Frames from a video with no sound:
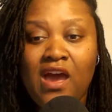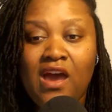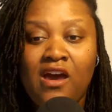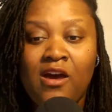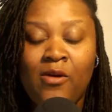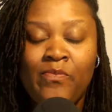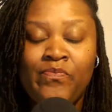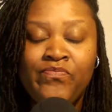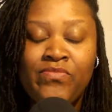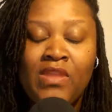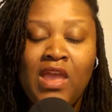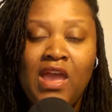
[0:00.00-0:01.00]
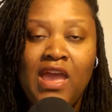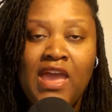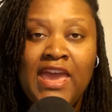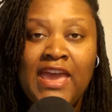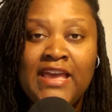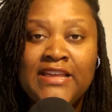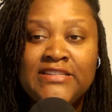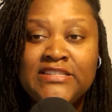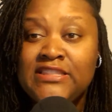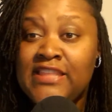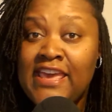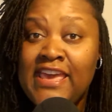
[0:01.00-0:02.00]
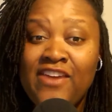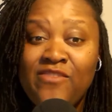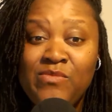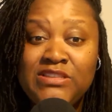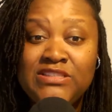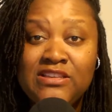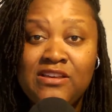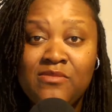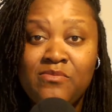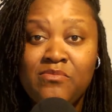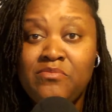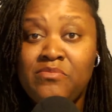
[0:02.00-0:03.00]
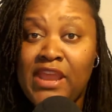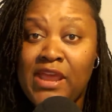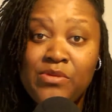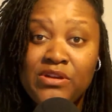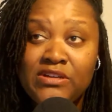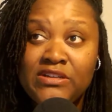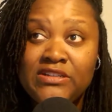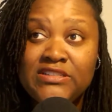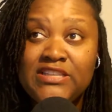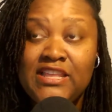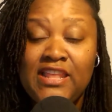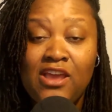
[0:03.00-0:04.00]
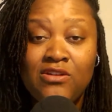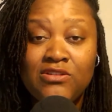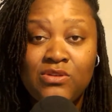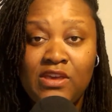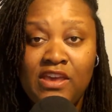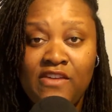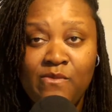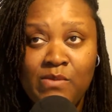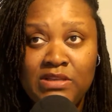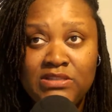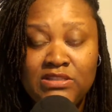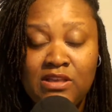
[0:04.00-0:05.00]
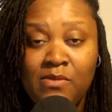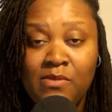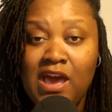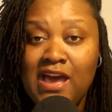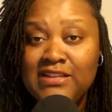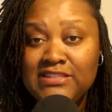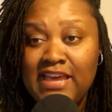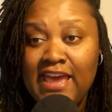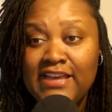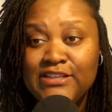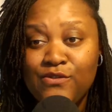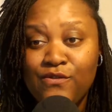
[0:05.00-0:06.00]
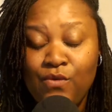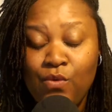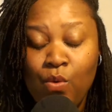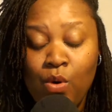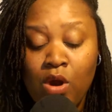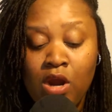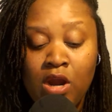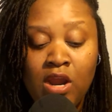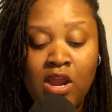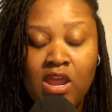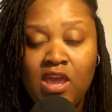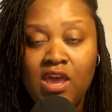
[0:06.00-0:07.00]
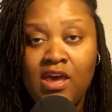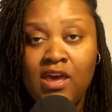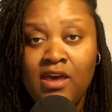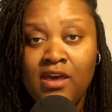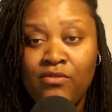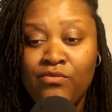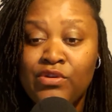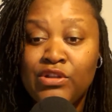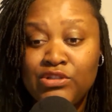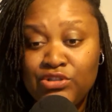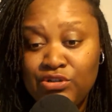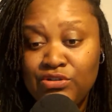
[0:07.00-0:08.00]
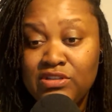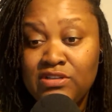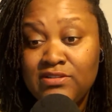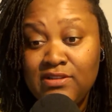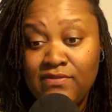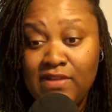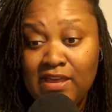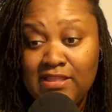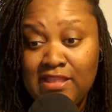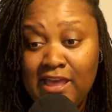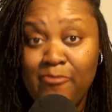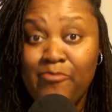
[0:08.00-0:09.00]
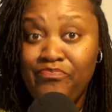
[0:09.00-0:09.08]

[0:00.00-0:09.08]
Um, and they gave me some neighborhoods, and they also gave me some contacts for realtors and stuff like that.